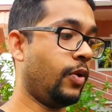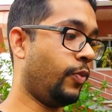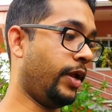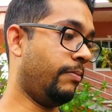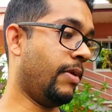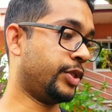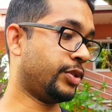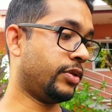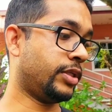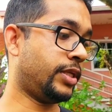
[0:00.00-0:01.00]
We
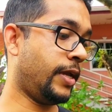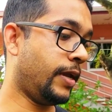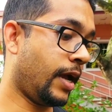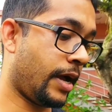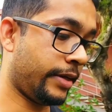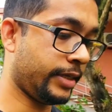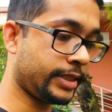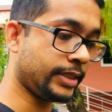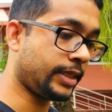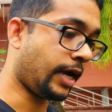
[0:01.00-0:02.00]
measured this here, and
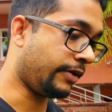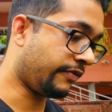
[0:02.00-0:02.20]
this entire